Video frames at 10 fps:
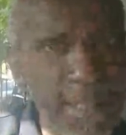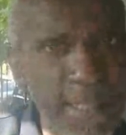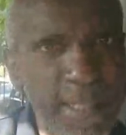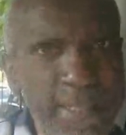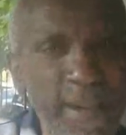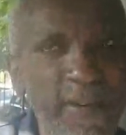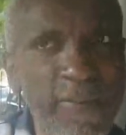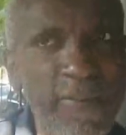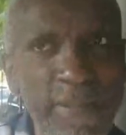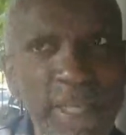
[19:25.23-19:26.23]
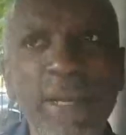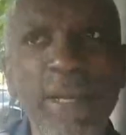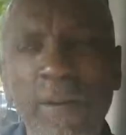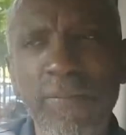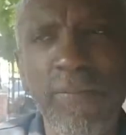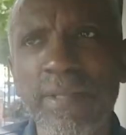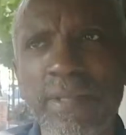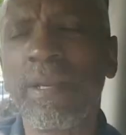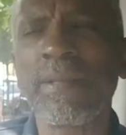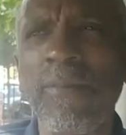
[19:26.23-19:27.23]
did, but obviously
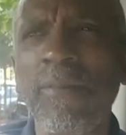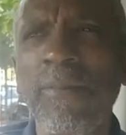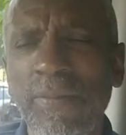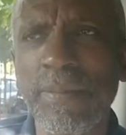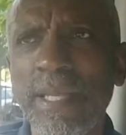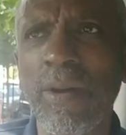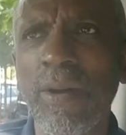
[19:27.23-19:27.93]
some of them did, not